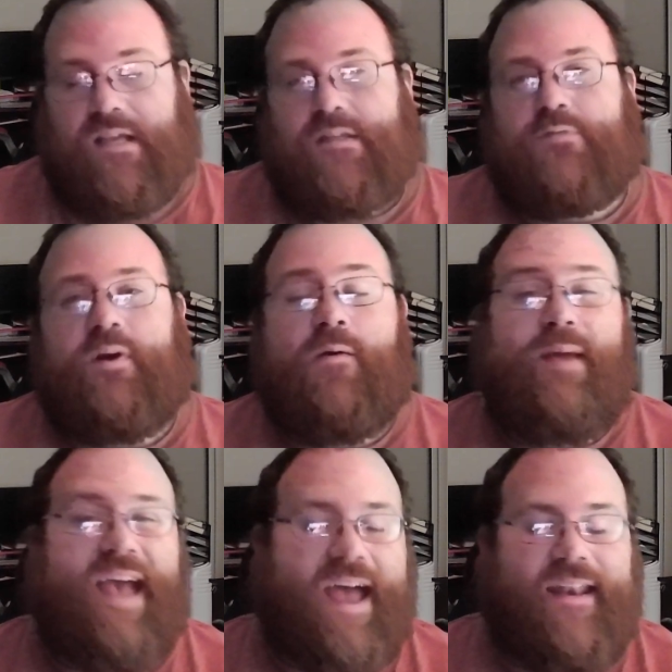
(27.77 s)
So where are
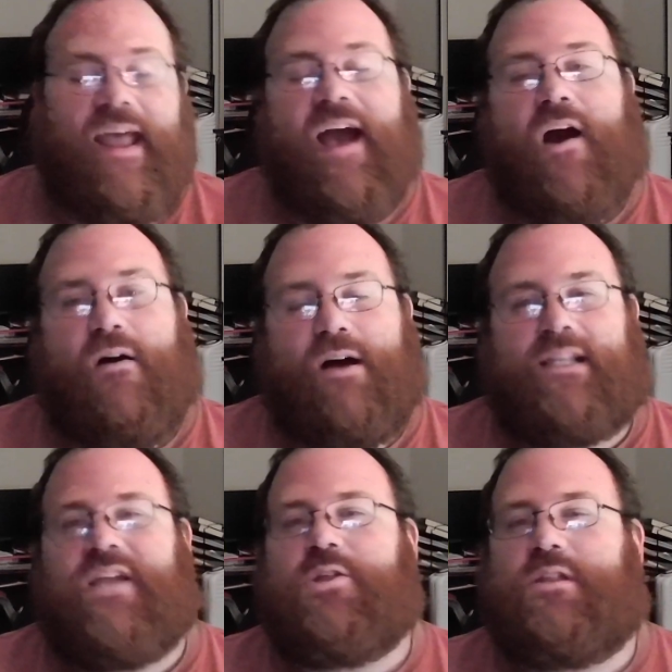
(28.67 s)
we at now?
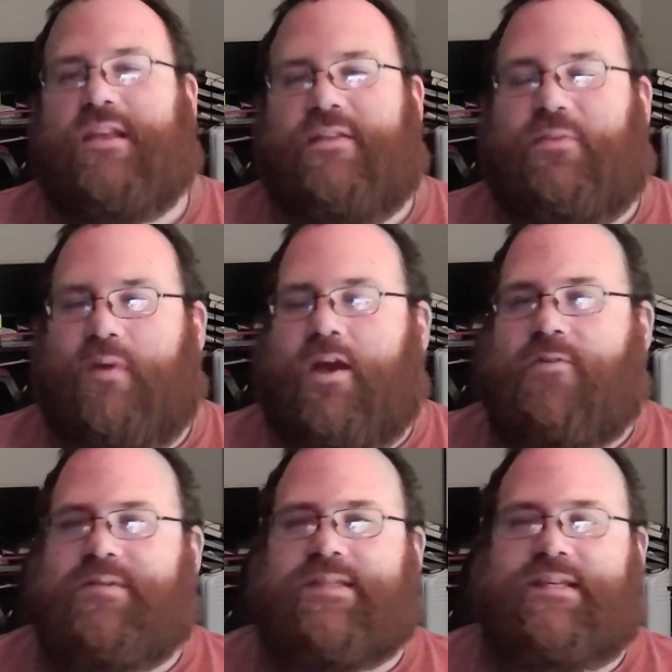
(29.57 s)
Allegedly
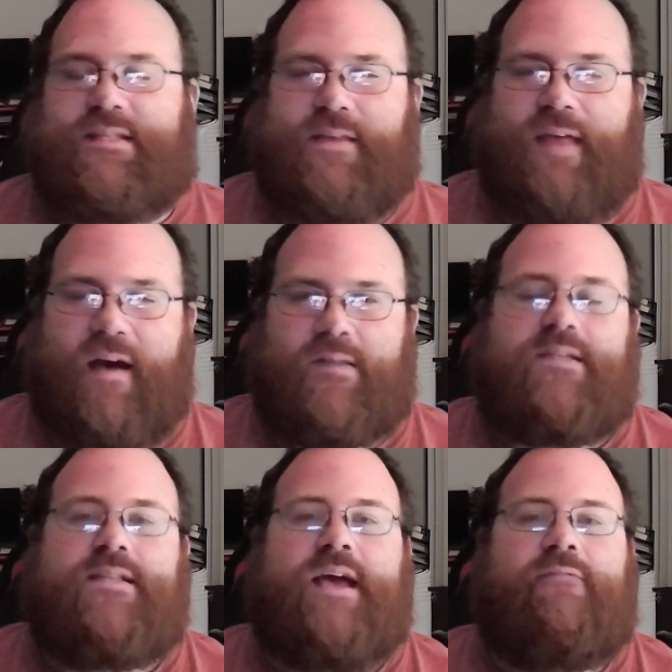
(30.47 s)

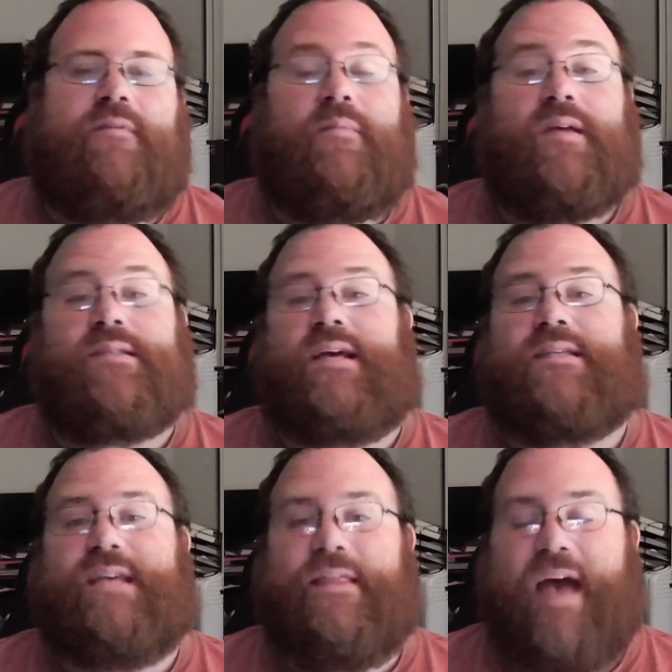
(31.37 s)
360,000 dead from this. I
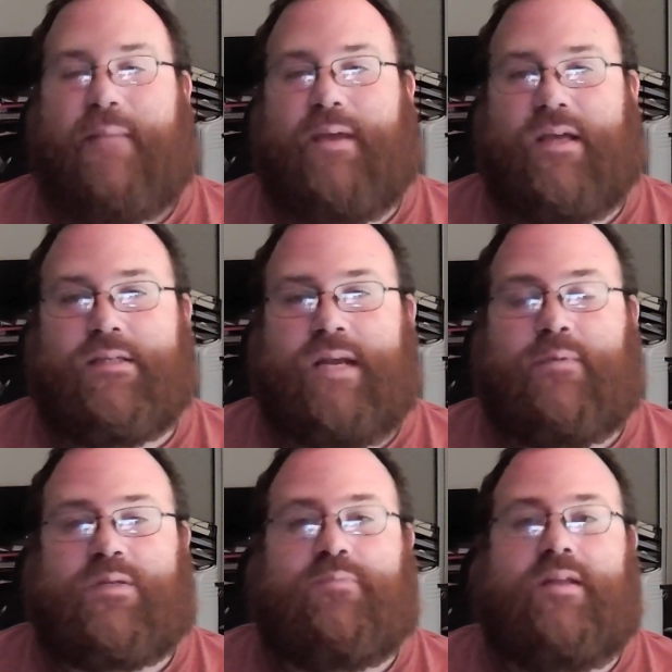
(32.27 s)
say that because
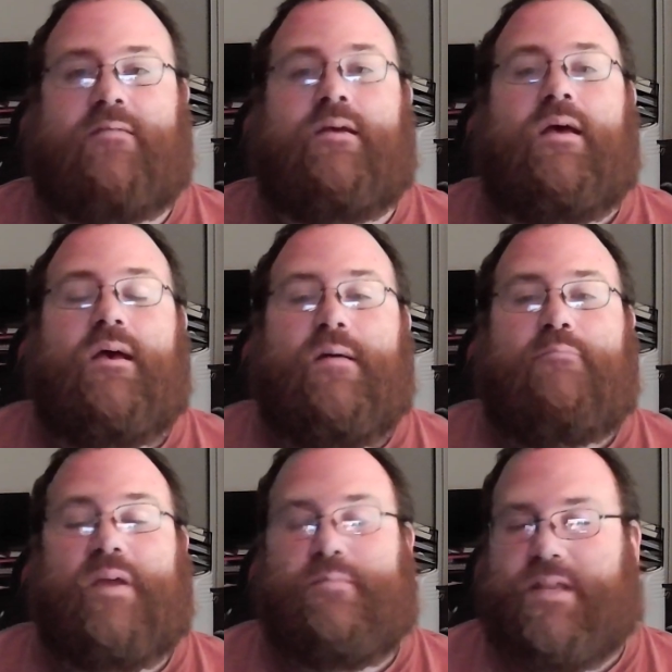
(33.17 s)
whatever's been
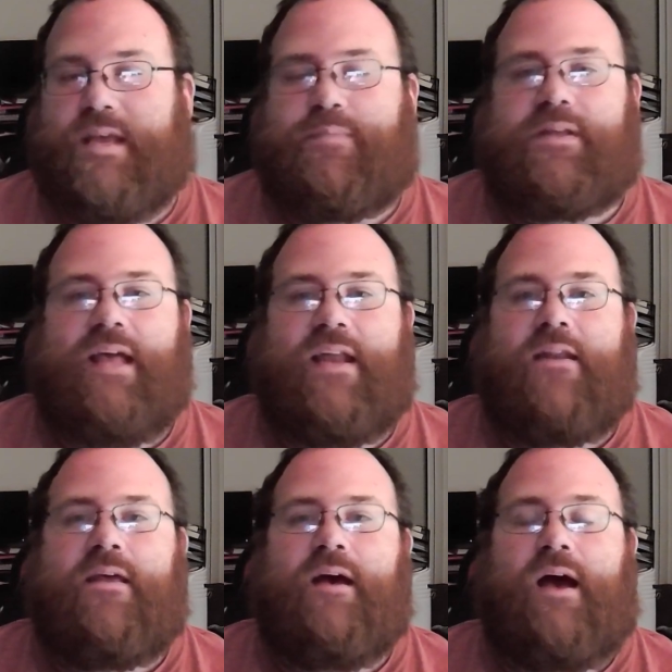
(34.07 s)

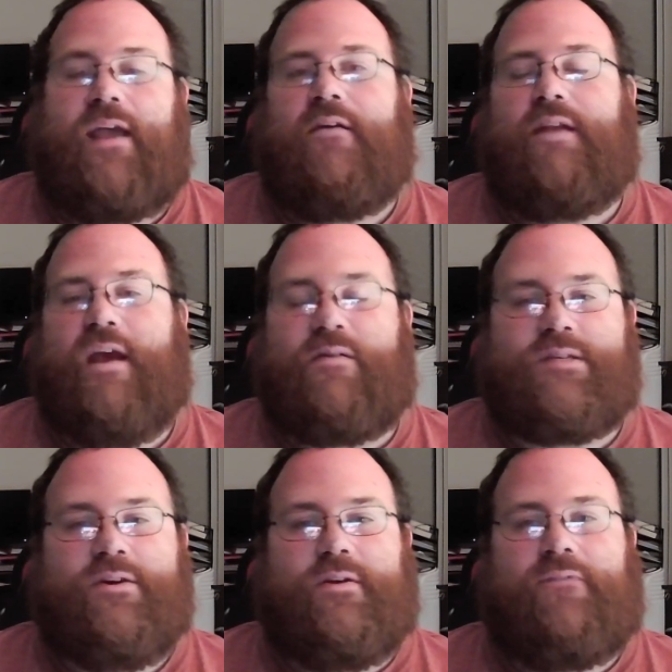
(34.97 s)
manipulated. Here in
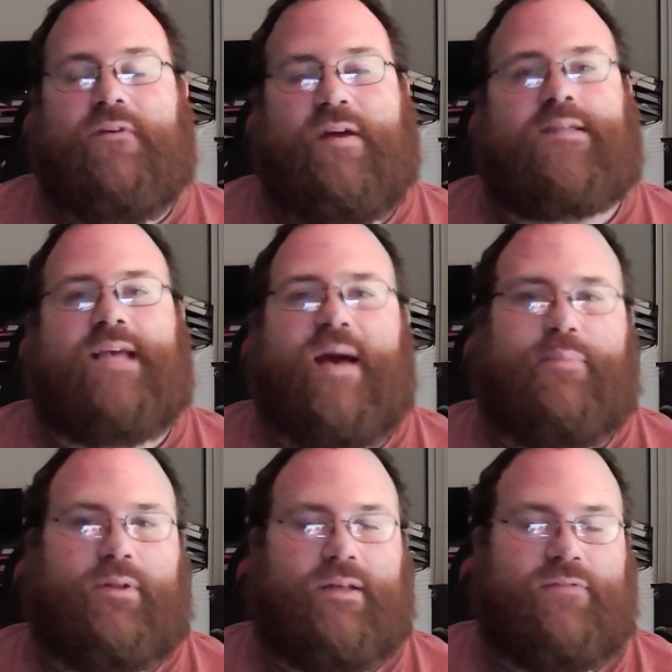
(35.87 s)
Arizona, for
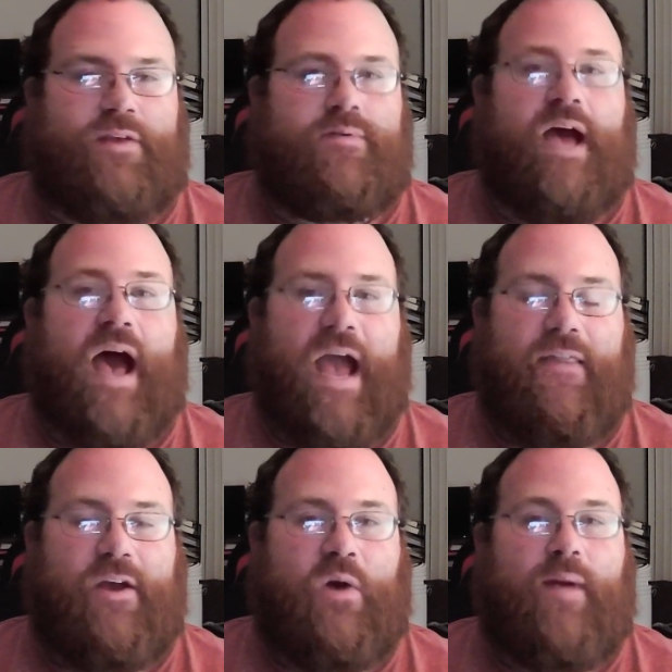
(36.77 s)
example, if you die
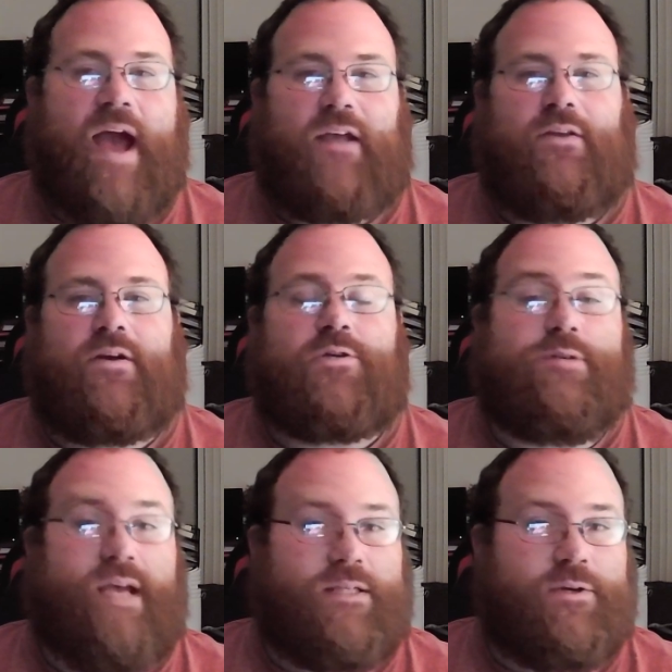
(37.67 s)
and they go back and look at your
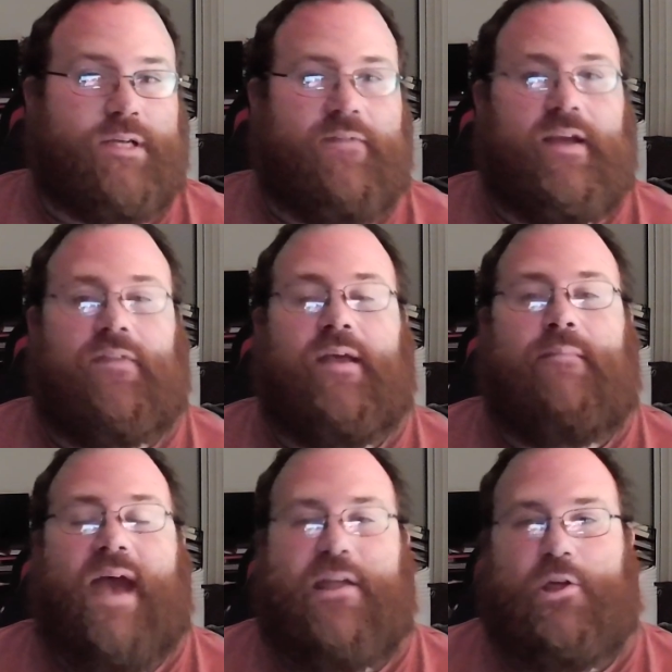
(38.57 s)
death certificate, they
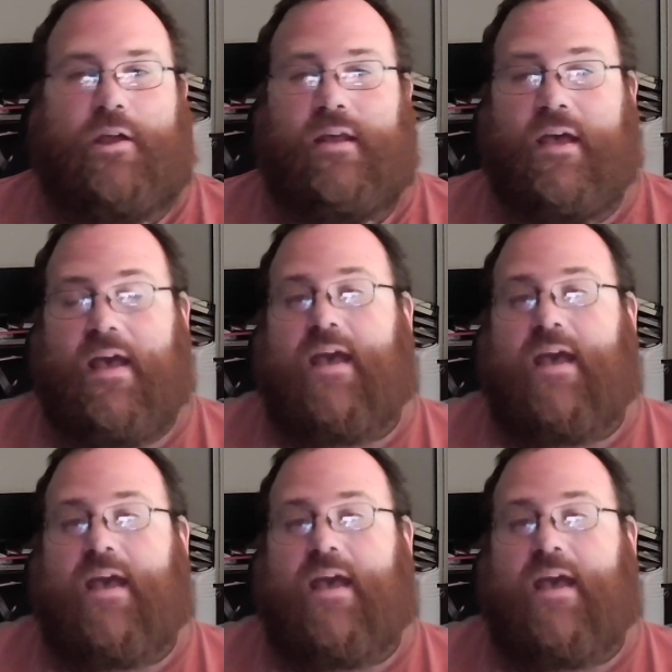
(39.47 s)
match it.